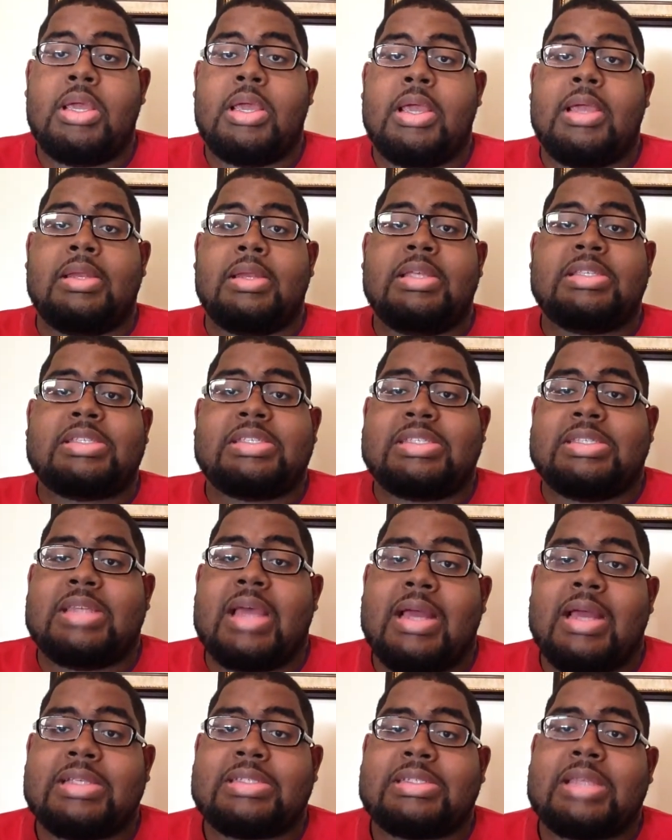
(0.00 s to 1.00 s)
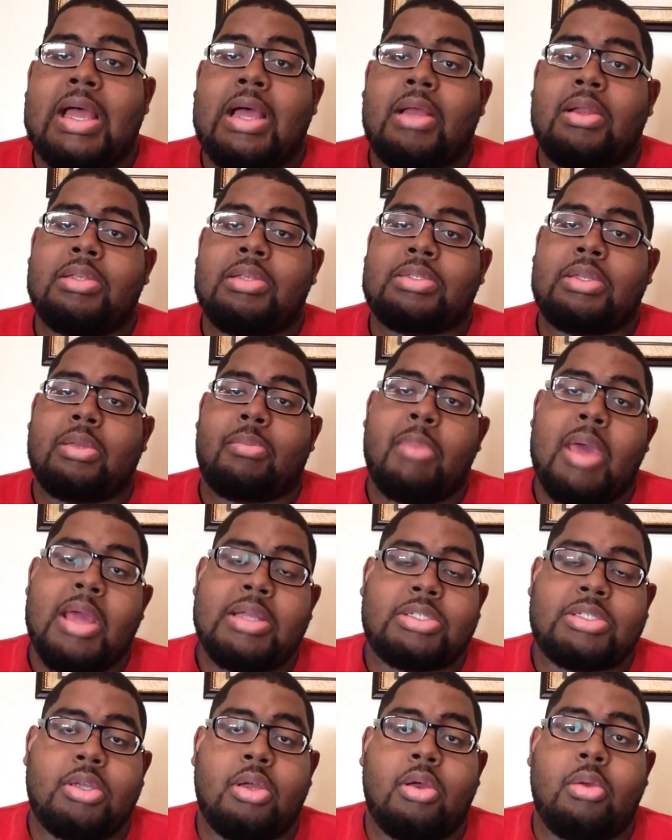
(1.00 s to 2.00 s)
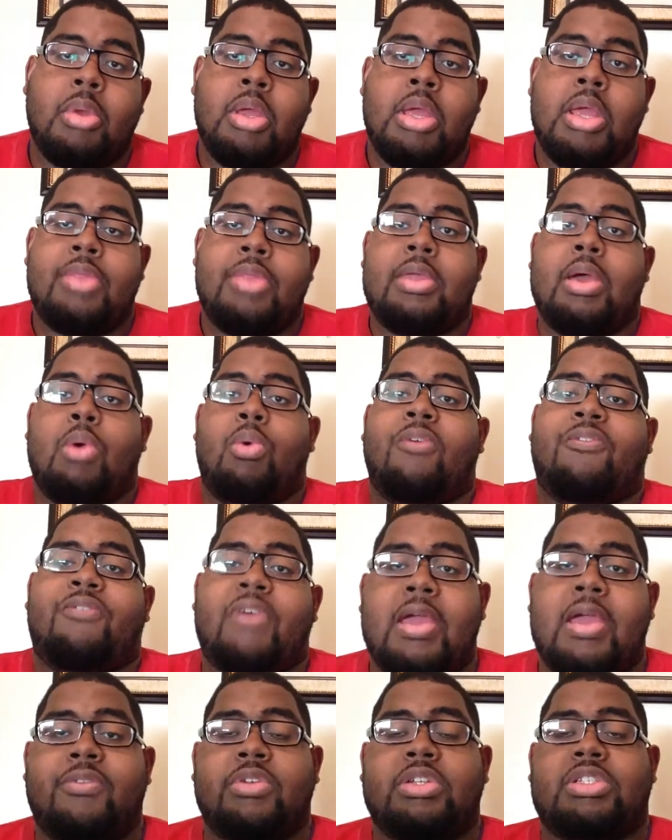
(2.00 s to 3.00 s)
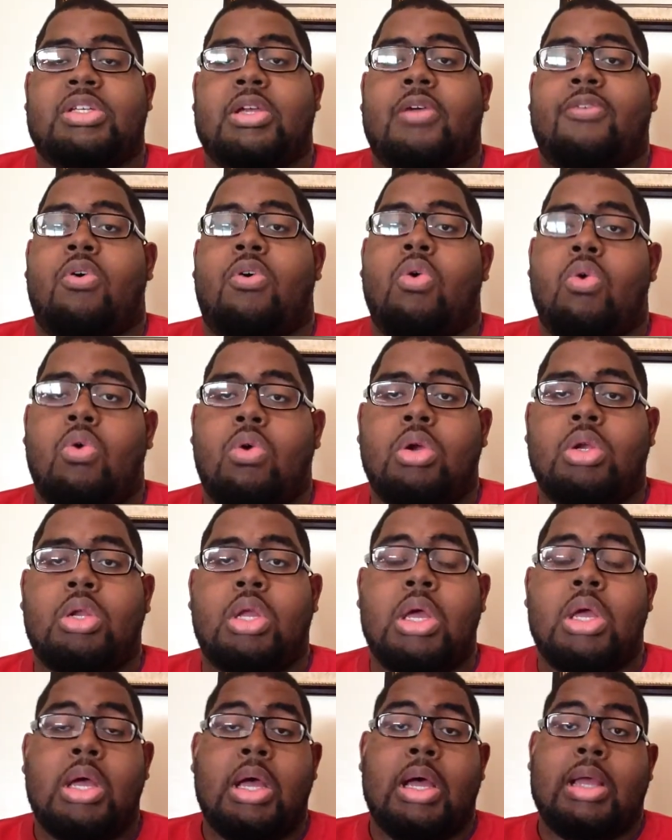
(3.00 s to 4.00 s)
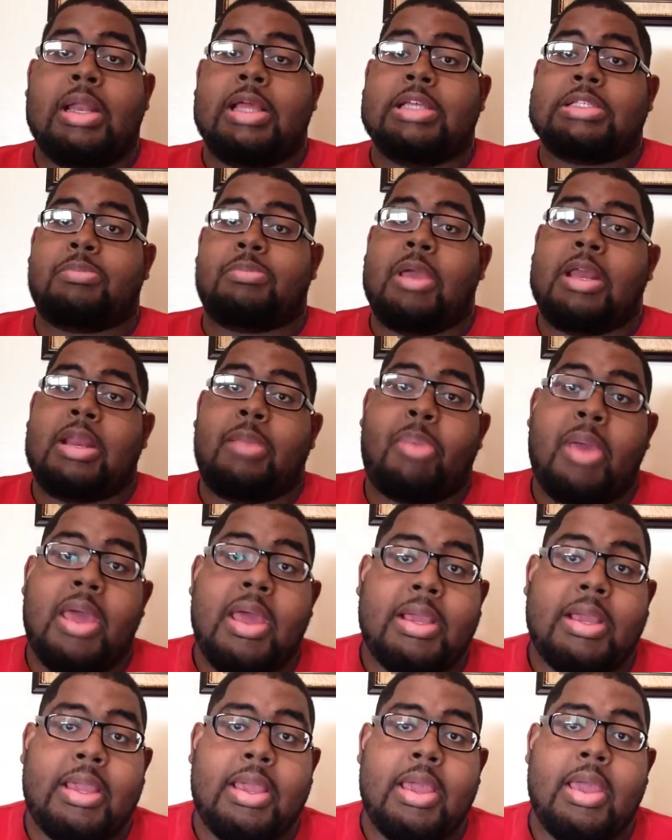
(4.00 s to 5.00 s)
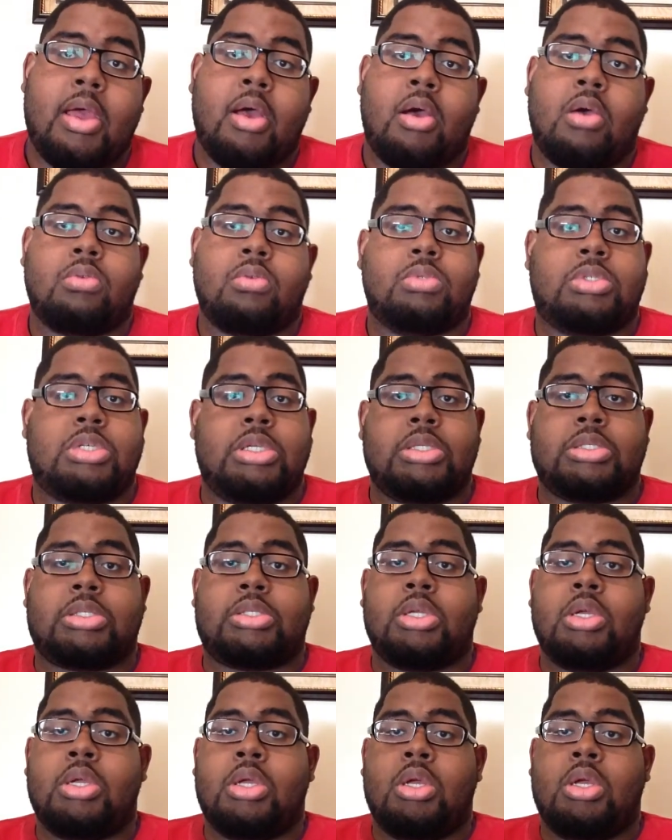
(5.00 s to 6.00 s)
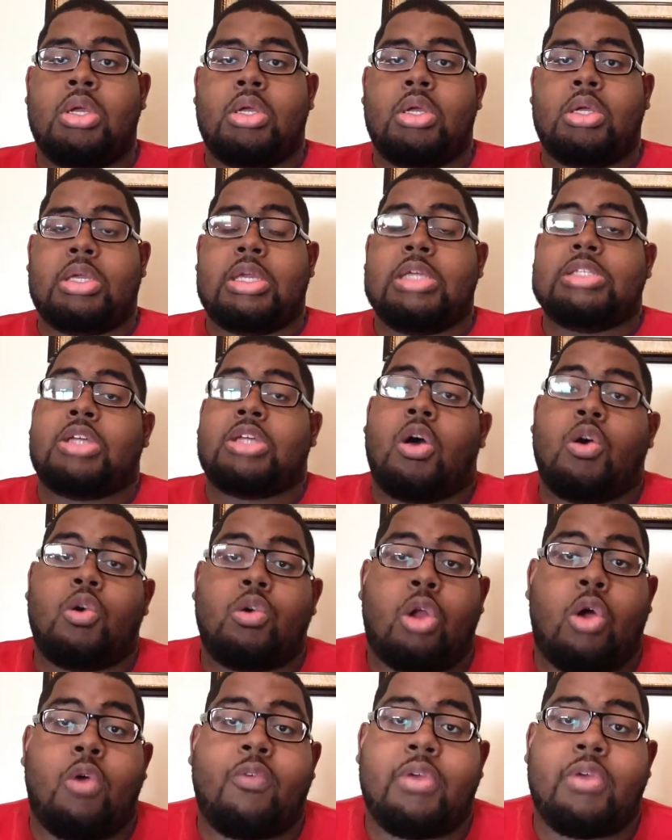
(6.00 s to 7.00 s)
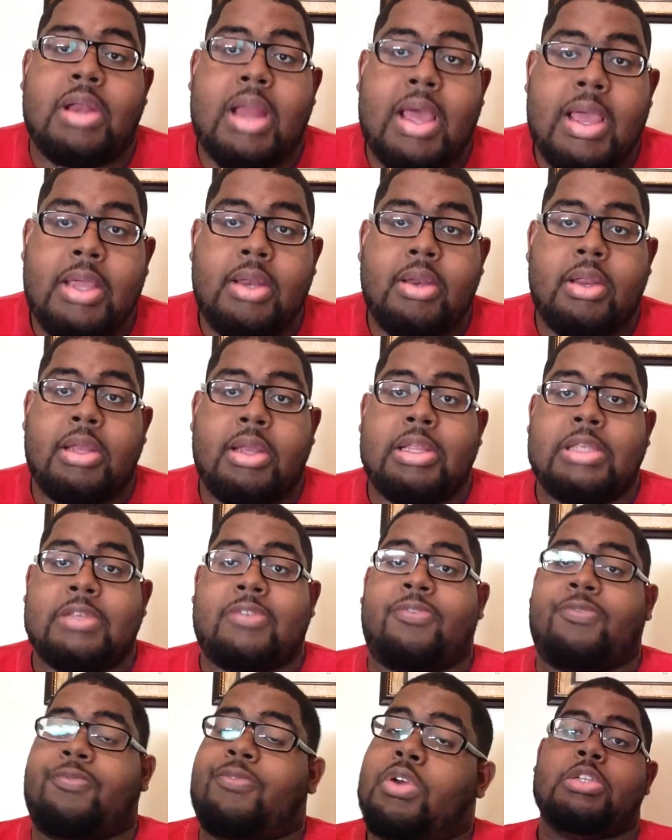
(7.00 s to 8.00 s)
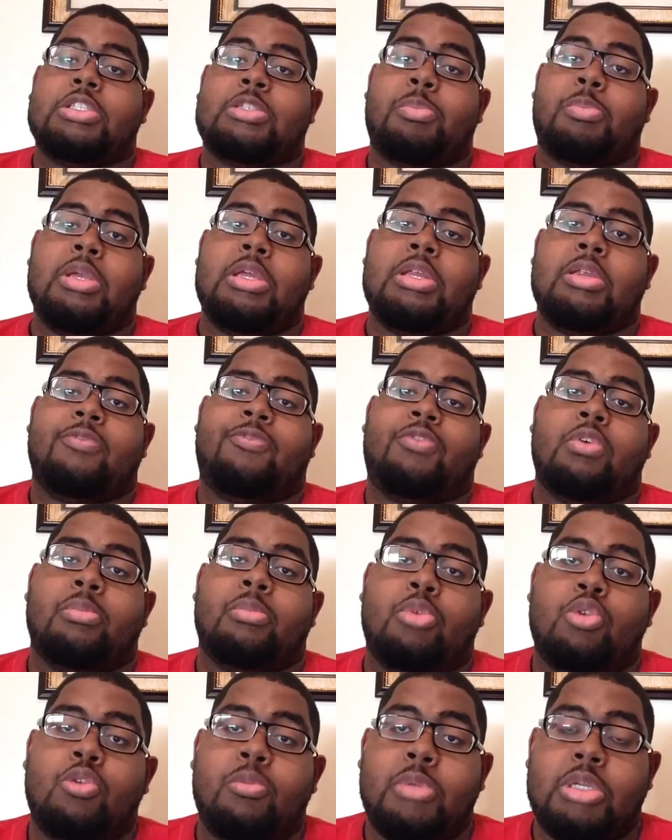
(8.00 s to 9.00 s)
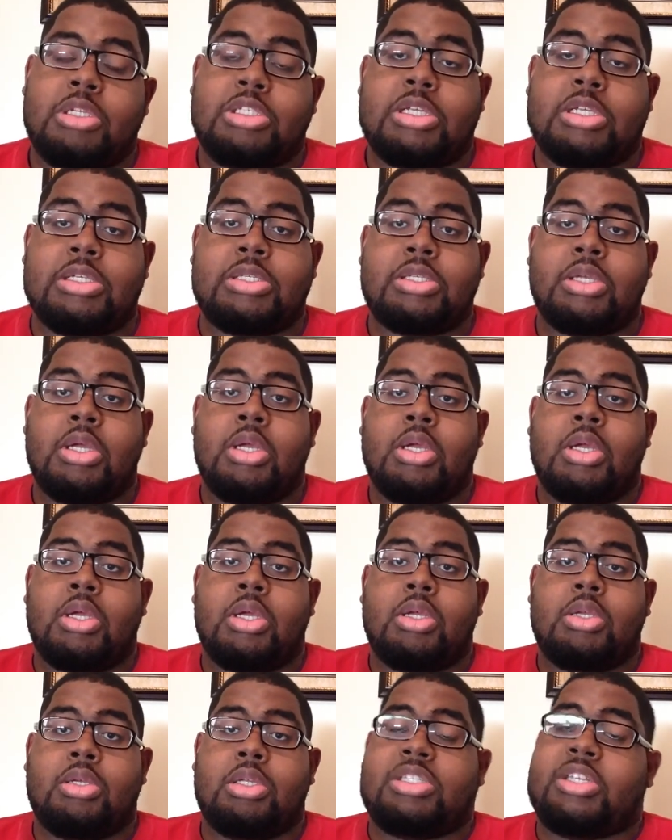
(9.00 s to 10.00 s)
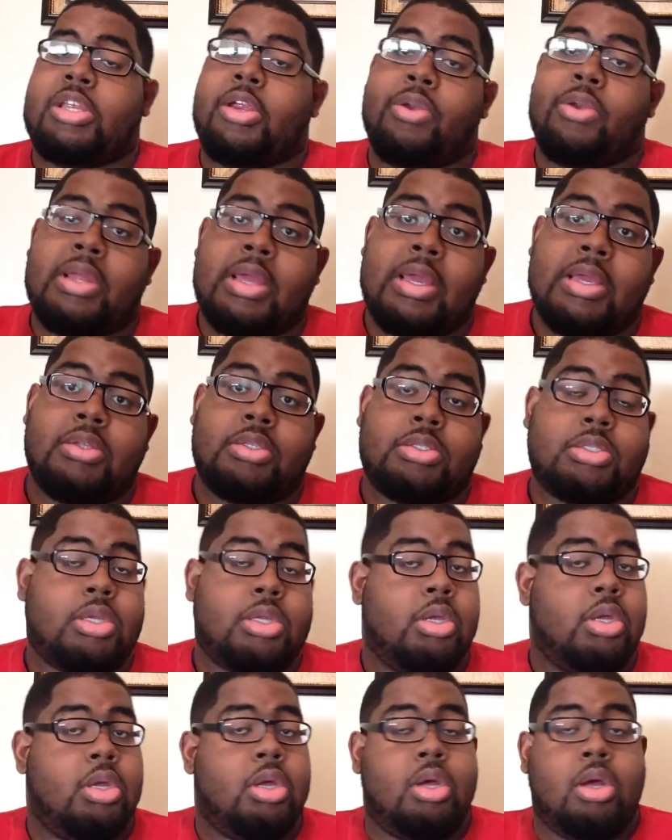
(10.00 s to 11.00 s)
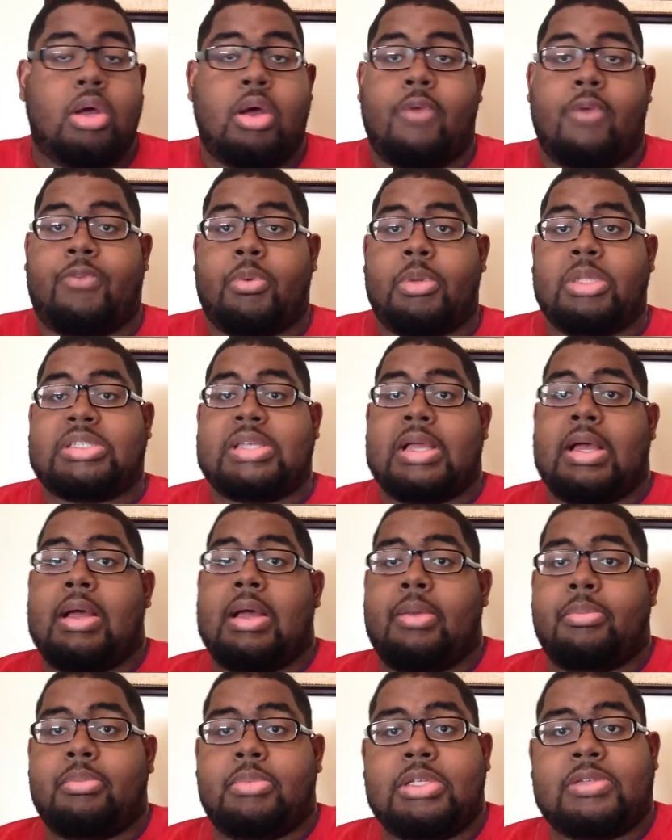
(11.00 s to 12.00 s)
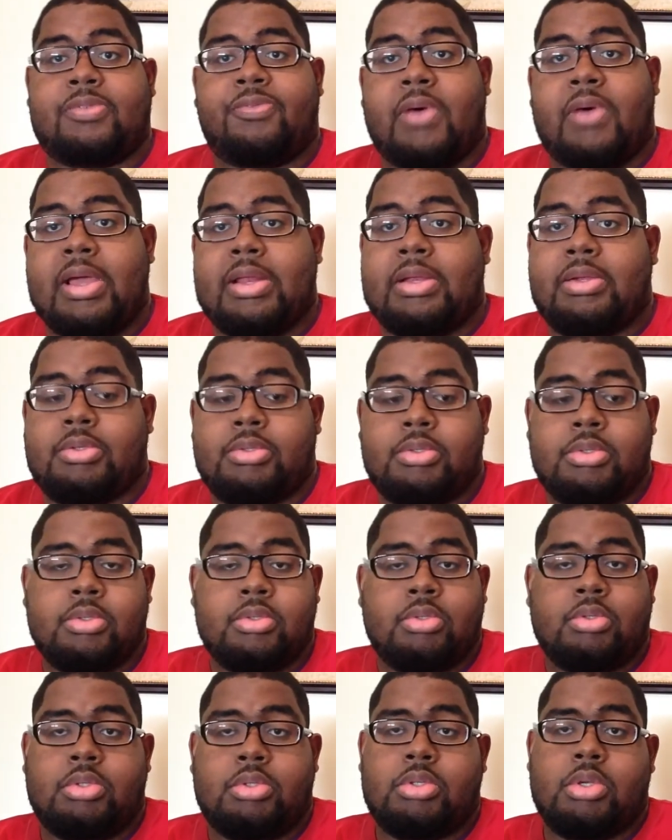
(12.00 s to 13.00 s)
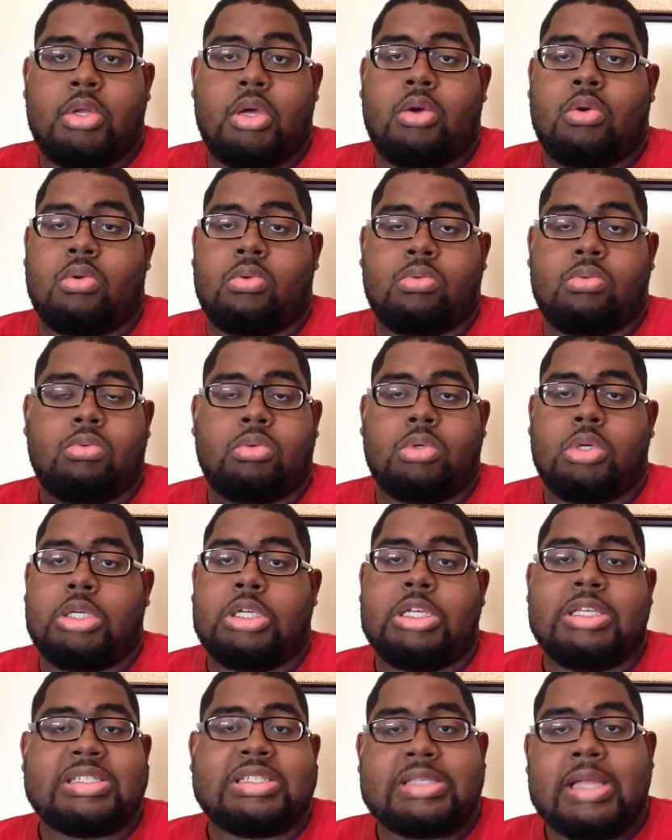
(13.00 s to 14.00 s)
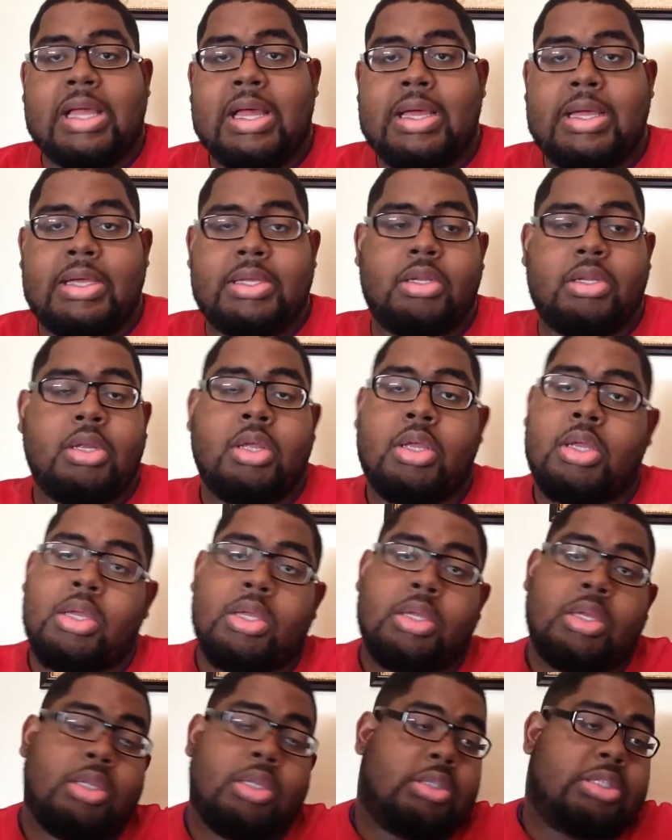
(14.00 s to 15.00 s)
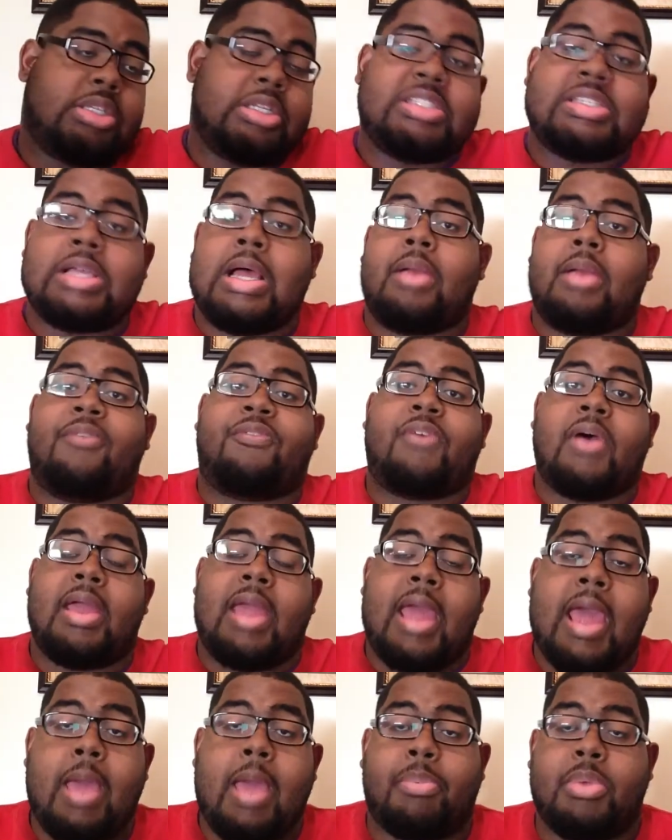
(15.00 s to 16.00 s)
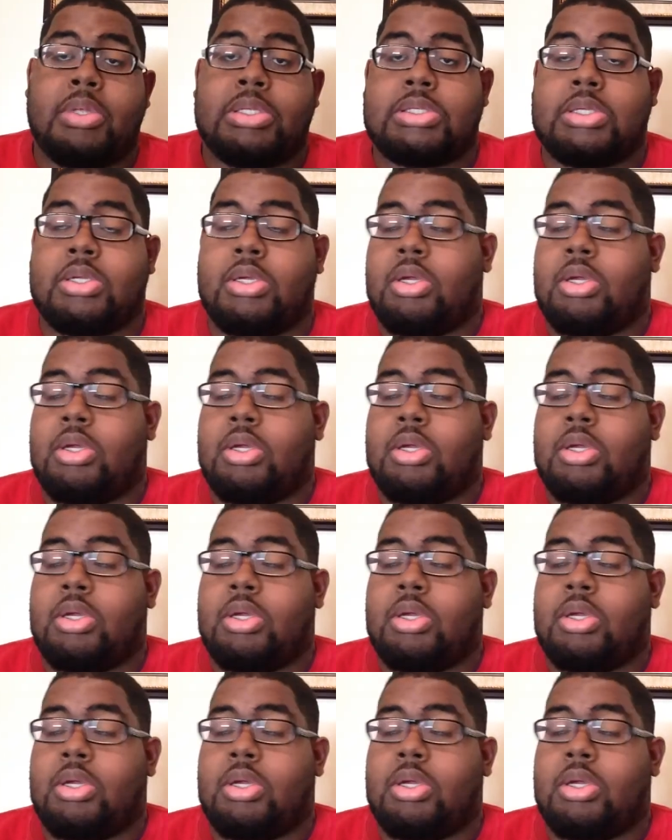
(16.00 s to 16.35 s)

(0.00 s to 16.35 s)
And this is not a stylistic matchup that will favor Jeff Horn, unless Manny Pacquiao just gets old overnight and his foot speed and foot movement just deteriorates from the time this fight, you know, is signed to the time the fight happens.